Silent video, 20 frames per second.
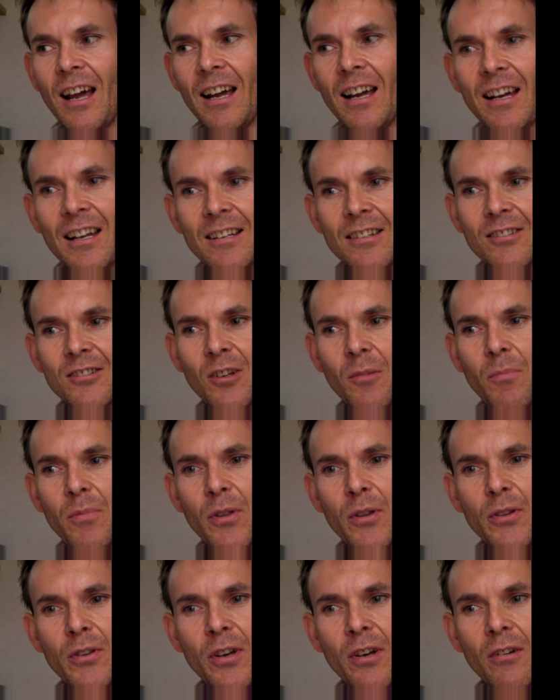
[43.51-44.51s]
and
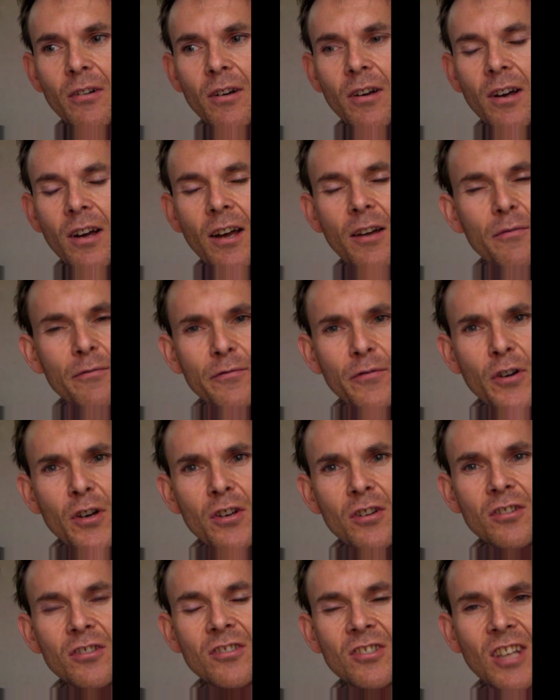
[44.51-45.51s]
something that at
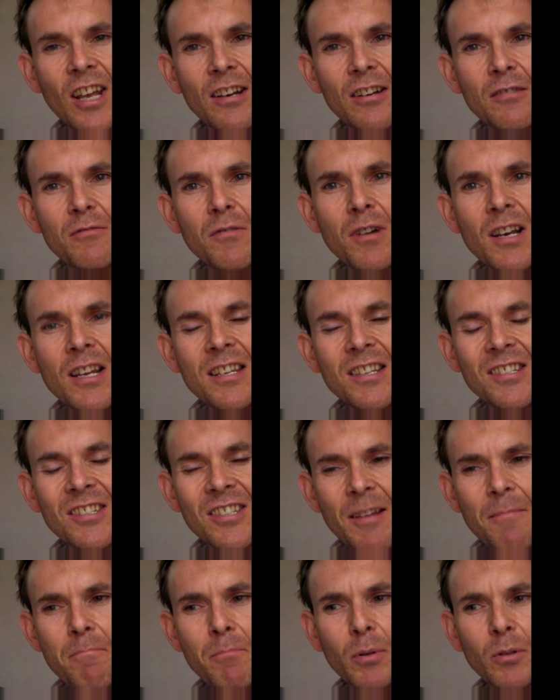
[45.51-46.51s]
first sounded really
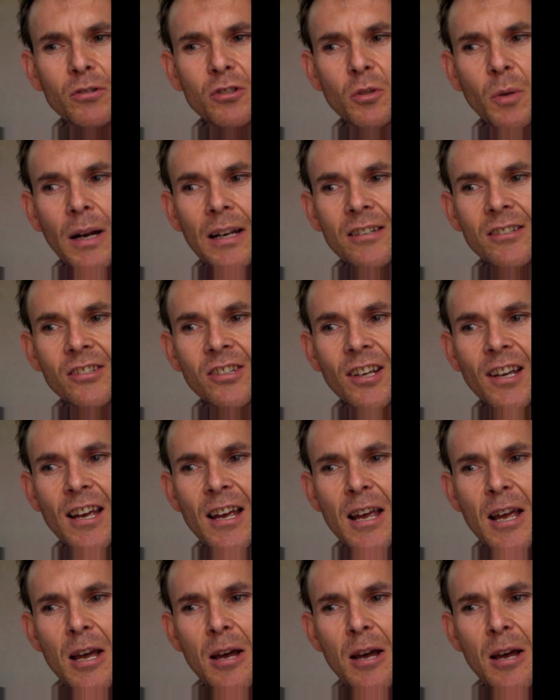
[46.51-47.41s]
simple to answer,